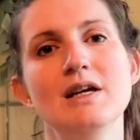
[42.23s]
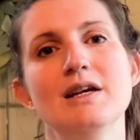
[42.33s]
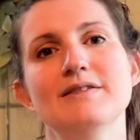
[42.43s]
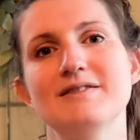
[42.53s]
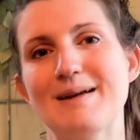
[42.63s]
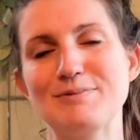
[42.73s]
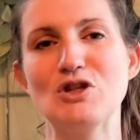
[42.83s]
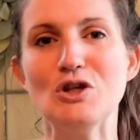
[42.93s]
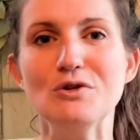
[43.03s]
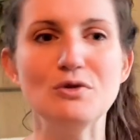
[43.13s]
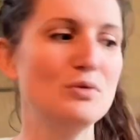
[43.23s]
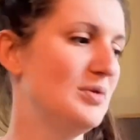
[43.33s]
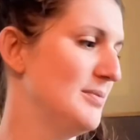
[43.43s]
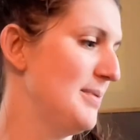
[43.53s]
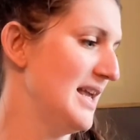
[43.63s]
Step two
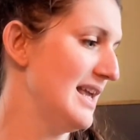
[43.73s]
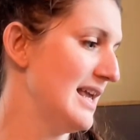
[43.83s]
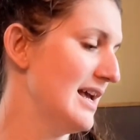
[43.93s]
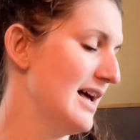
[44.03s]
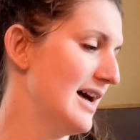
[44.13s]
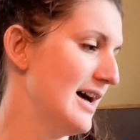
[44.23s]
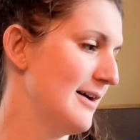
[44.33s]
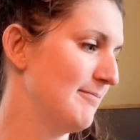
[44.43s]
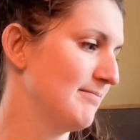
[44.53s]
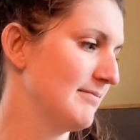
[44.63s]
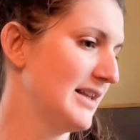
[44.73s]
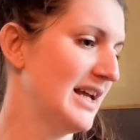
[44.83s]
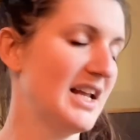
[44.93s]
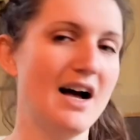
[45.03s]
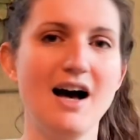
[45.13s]
would be um,
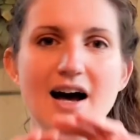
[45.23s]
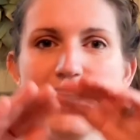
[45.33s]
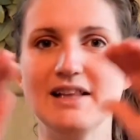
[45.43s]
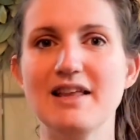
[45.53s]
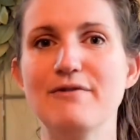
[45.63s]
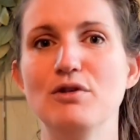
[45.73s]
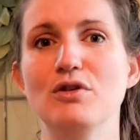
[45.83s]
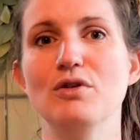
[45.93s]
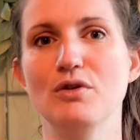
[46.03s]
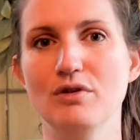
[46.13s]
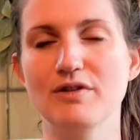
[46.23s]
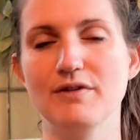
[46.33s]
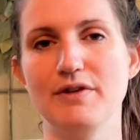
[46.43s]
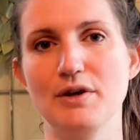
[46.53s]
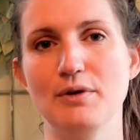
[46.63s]
getting a high level
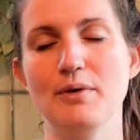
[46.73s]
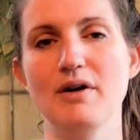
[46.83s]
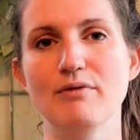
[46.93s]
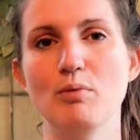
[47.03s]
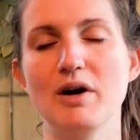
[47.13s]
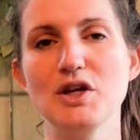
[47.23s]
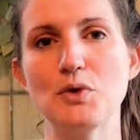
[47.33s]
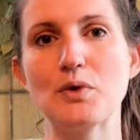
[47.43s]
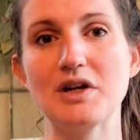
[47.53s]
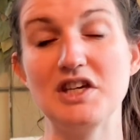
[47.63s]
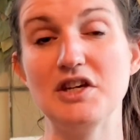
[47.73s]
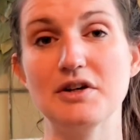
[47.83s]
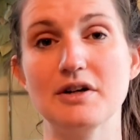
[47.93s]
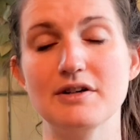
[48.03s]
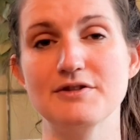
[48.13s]
overview of what your
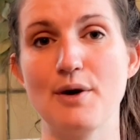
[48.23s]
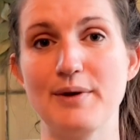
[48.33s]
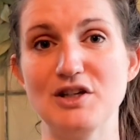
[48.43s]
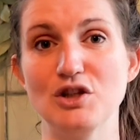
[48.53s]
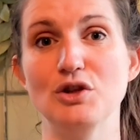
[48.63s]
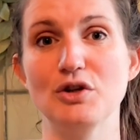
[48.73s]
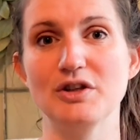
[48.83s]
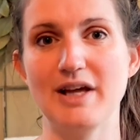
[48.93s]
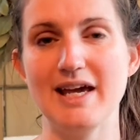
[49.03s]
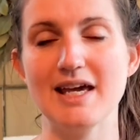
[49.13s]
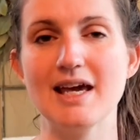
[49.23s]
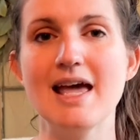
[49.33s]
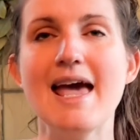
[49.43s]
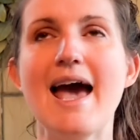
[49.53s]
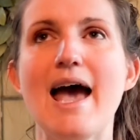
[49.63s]
year is going to look like
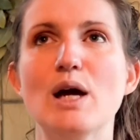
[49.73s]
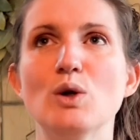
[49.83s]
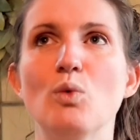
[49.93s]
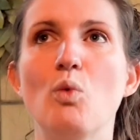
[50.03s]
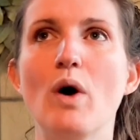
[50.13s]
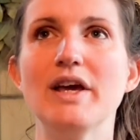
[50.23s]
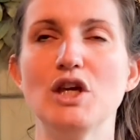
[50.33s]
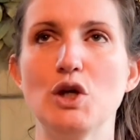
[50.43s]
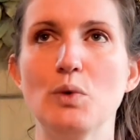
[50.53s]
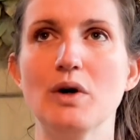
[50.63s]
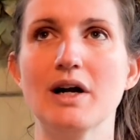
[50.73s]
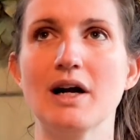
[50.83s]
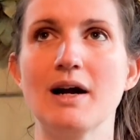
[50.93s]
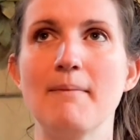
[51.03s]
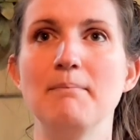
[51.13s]
and what
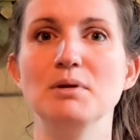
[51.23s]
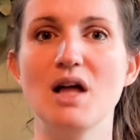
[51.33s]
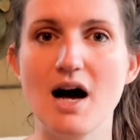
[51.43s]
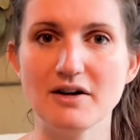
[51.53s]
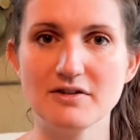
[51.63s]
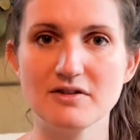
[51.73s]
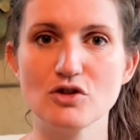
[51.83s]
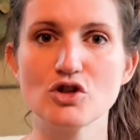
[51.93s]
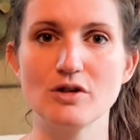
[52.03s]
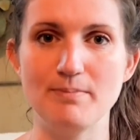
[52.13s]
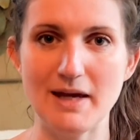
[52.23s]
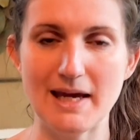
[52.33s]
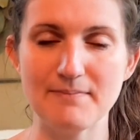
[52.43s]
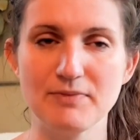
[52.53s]
your blocks should be.